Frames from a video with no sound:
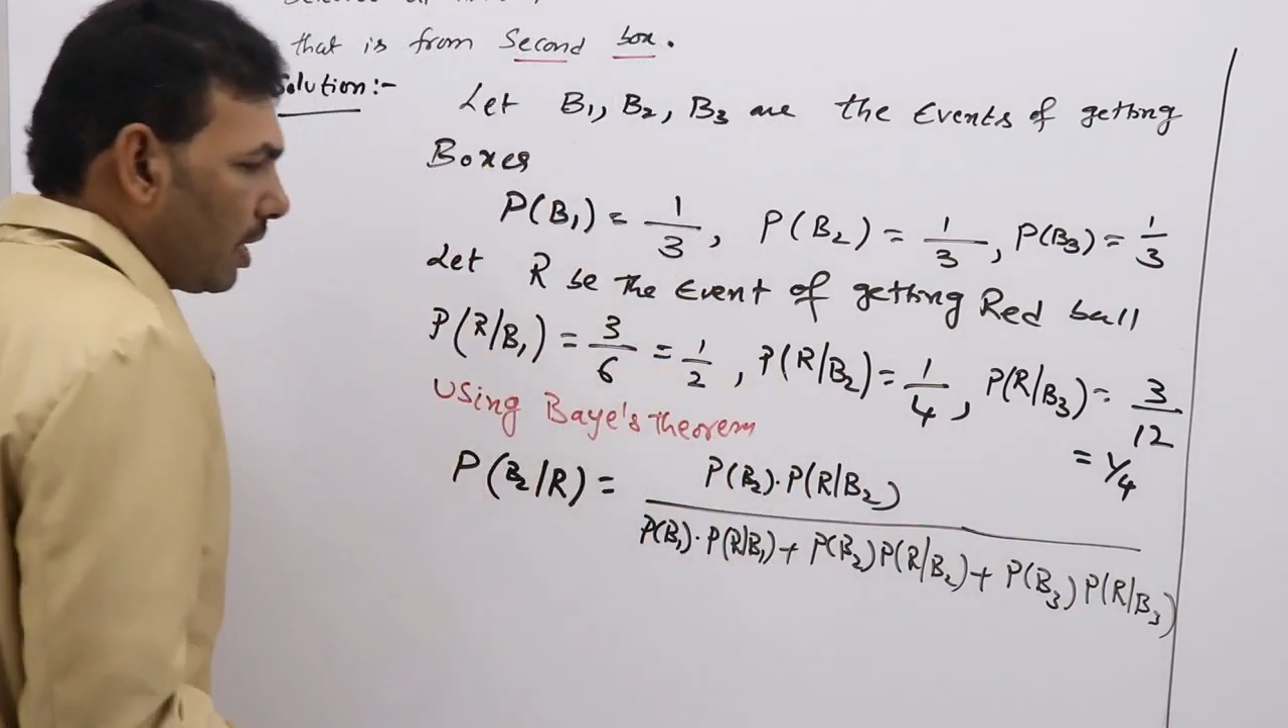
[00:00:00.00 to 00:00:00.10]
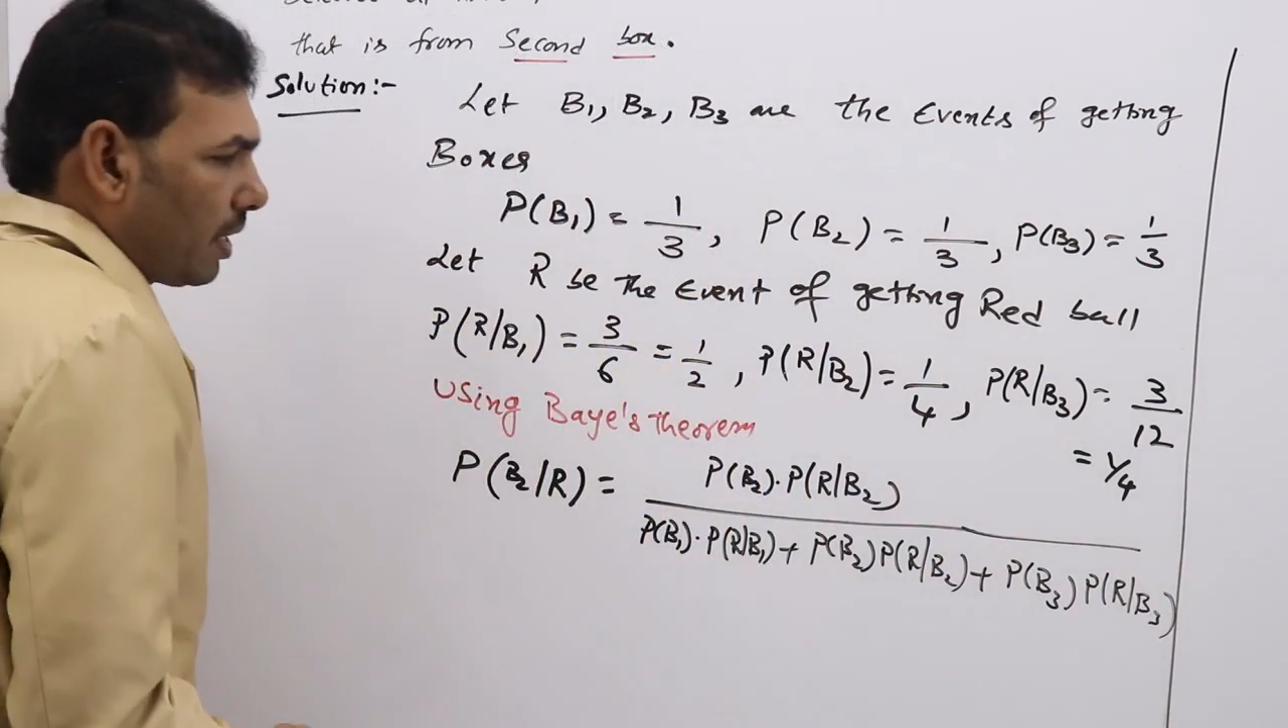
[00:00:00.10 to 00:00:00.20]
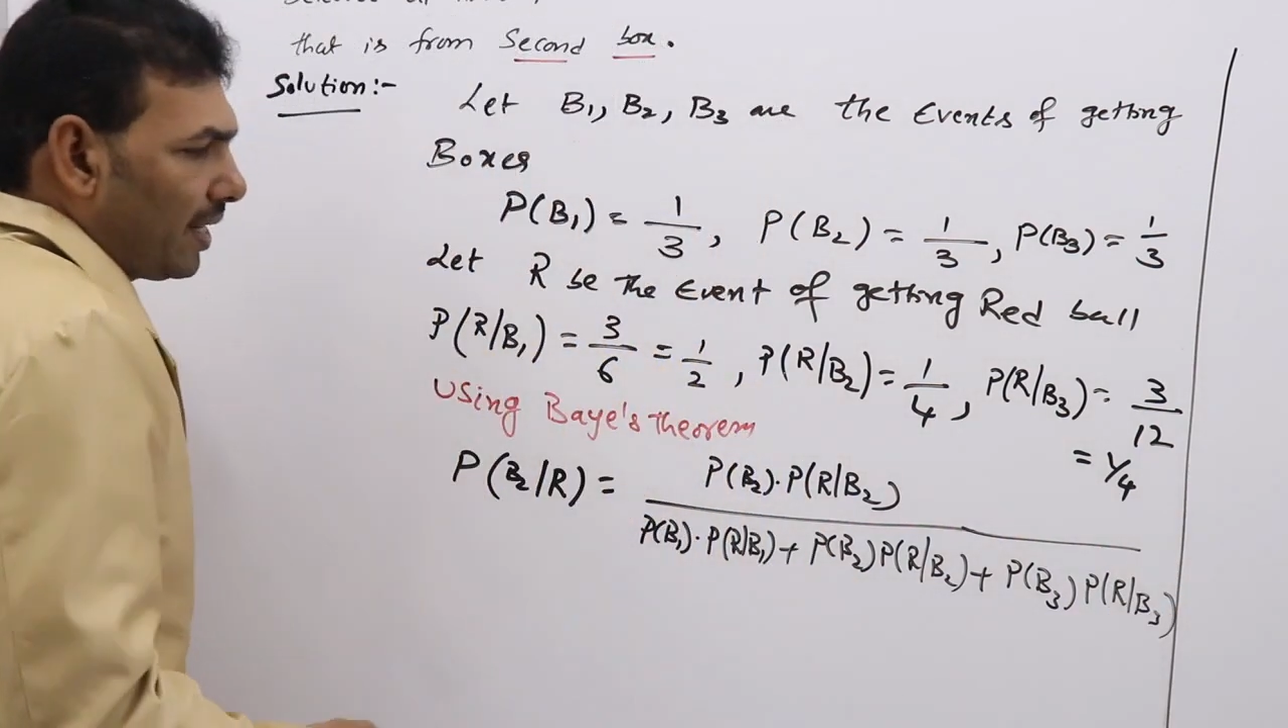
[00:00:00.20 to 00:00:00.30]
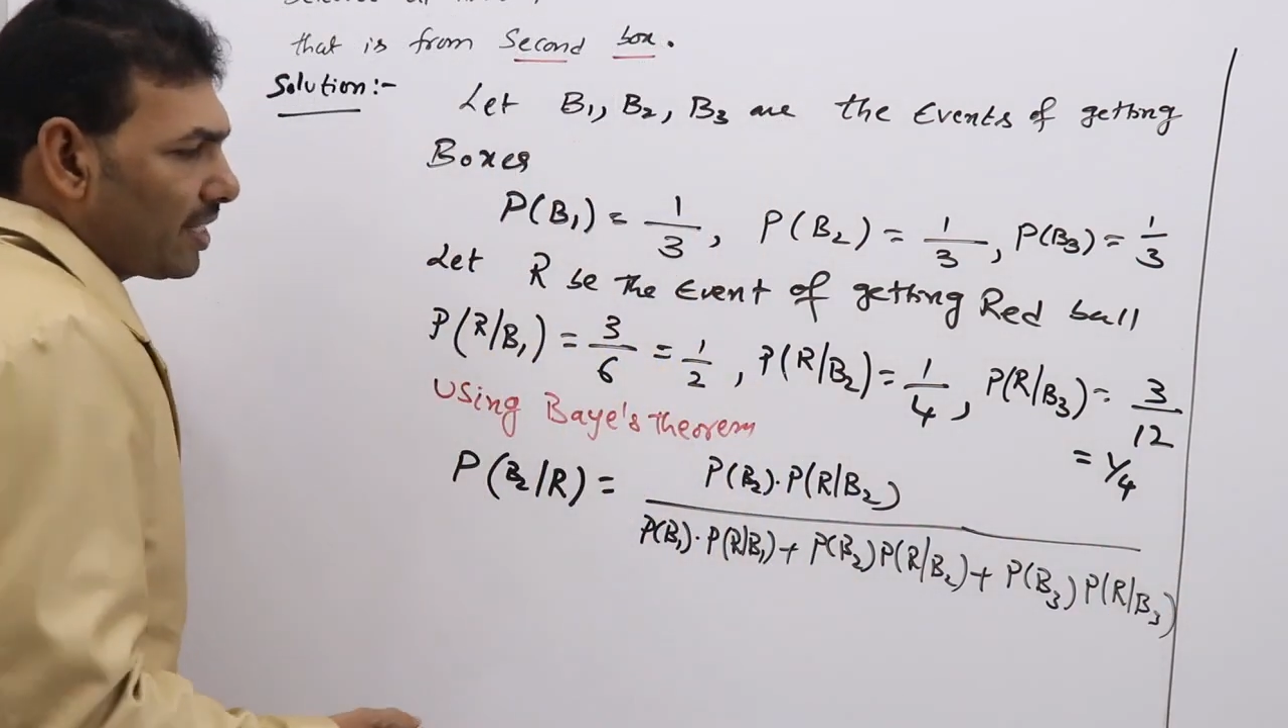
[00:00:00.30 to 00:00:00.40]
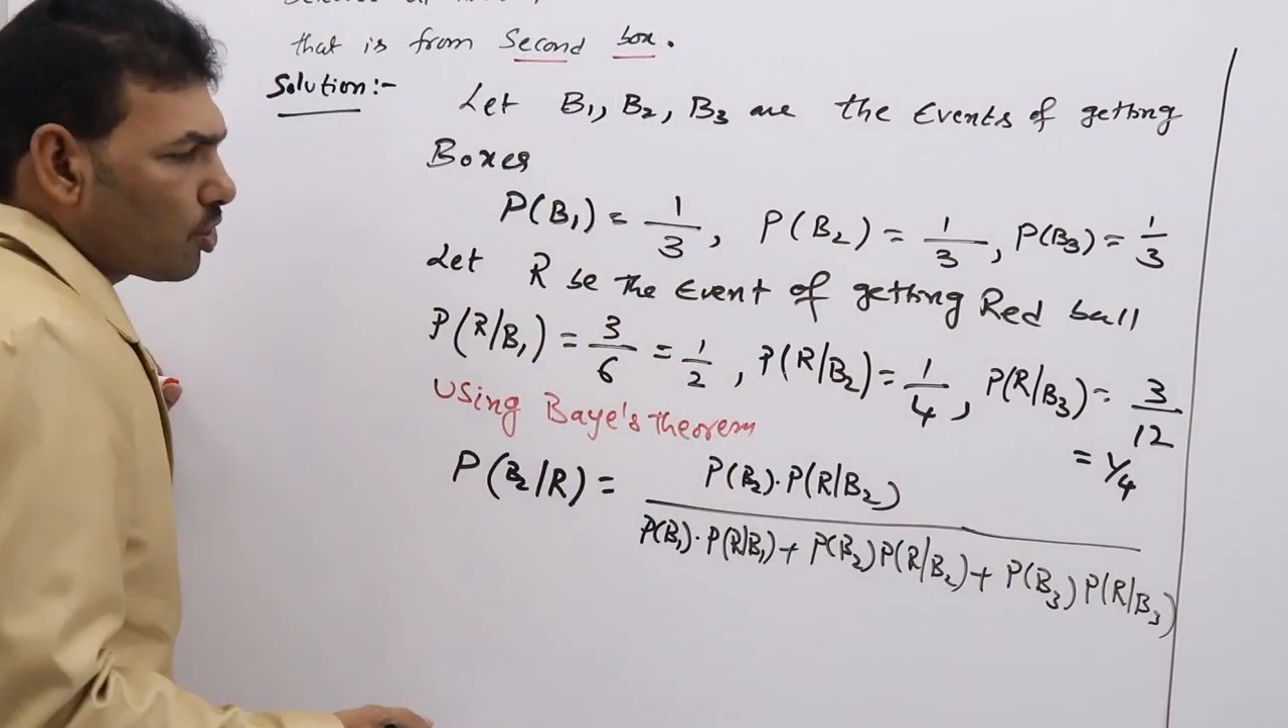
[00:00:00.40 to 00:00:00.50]

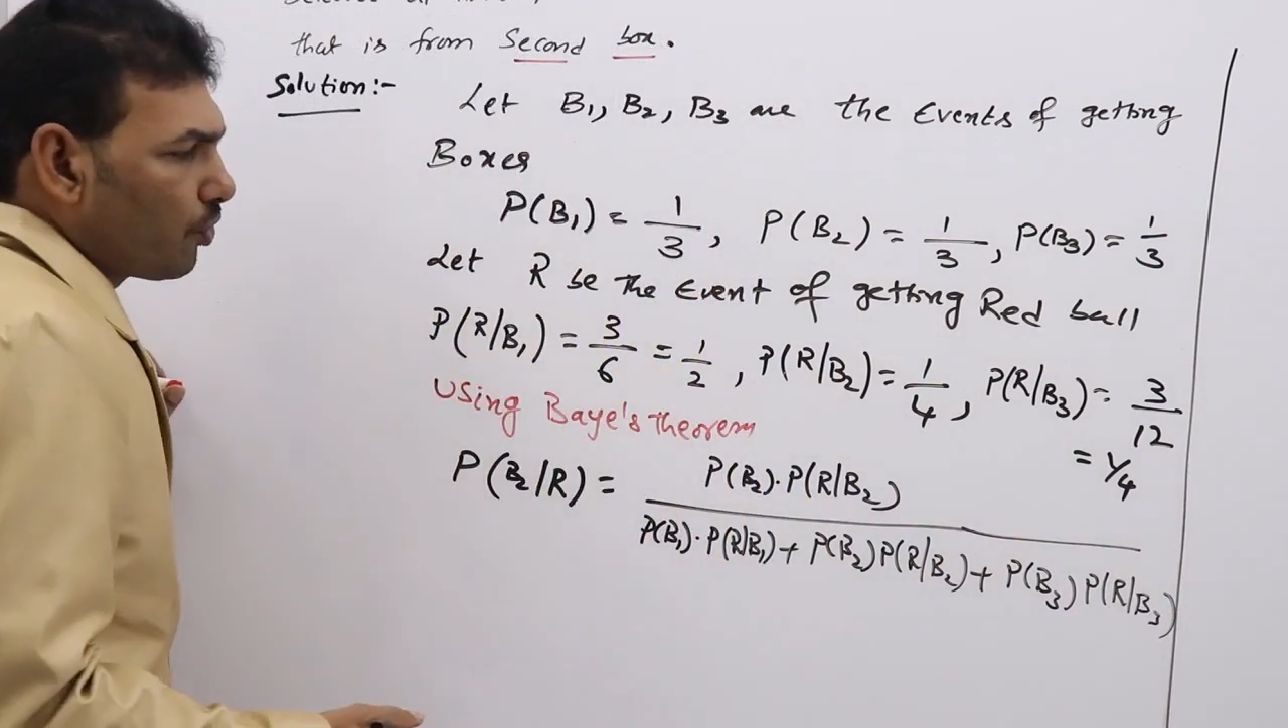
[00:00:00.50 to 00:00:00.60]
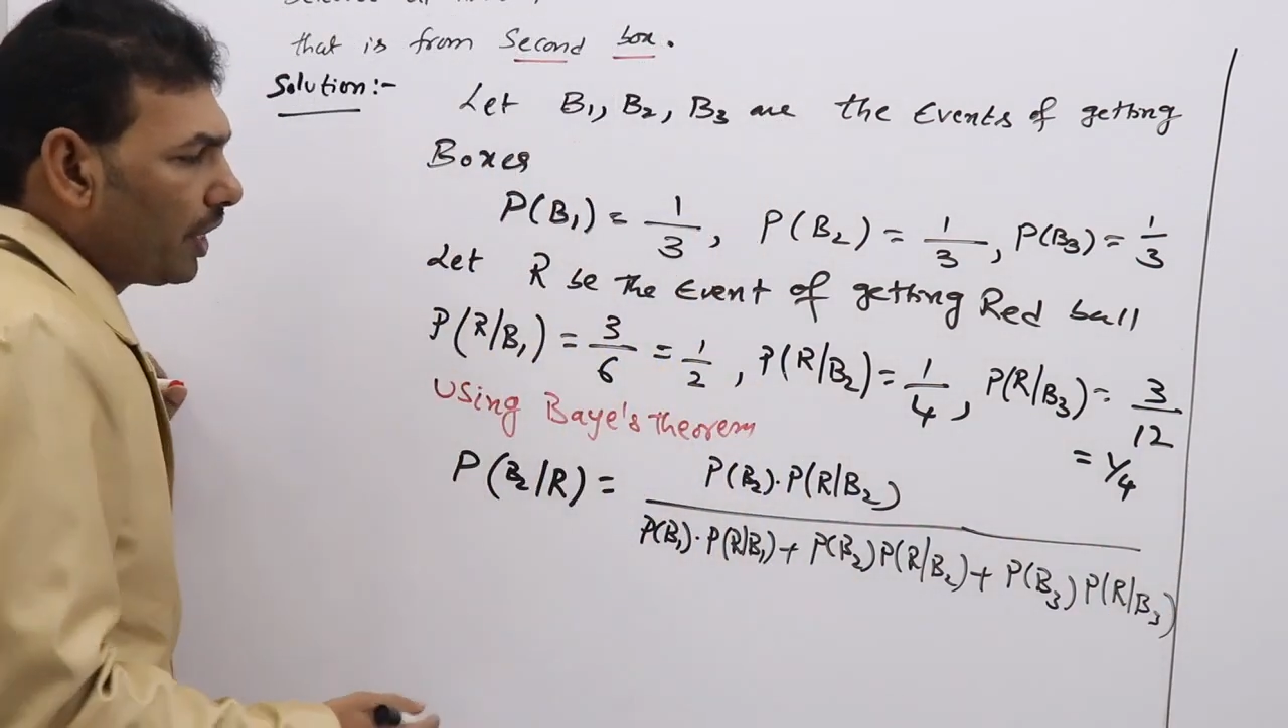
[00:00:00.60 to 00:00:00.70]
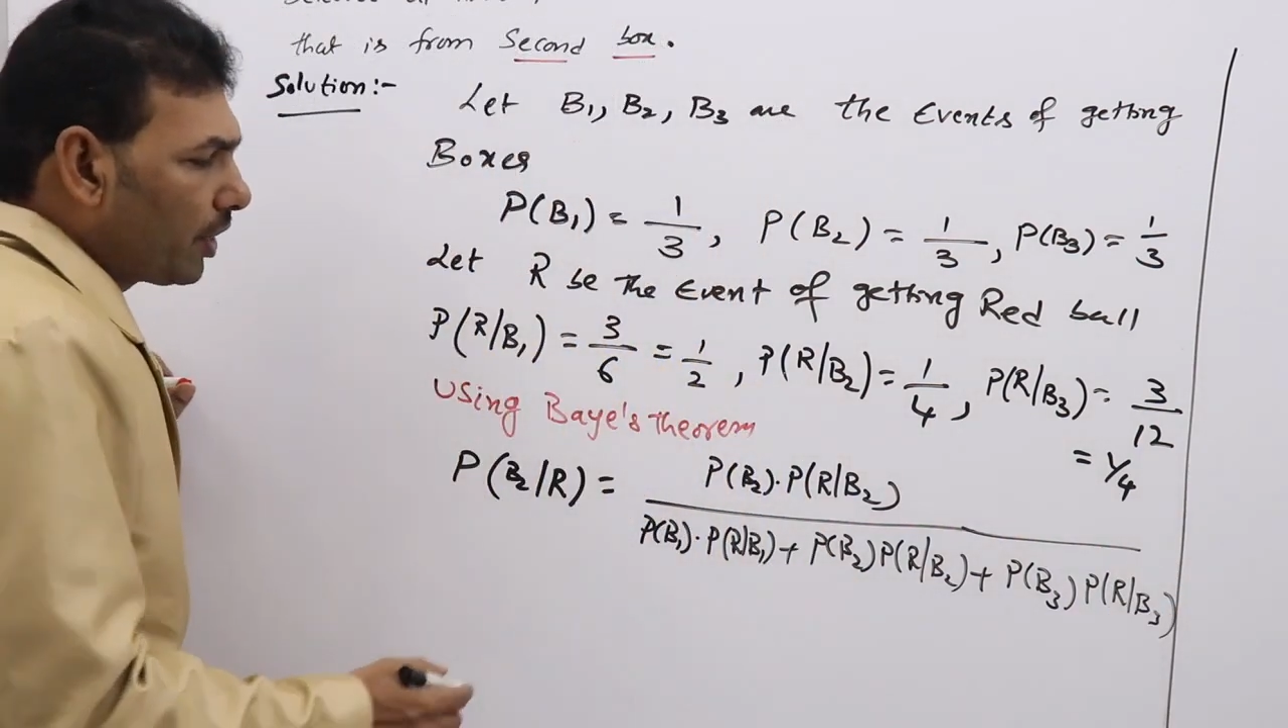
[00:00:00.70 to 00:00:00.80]
Next we need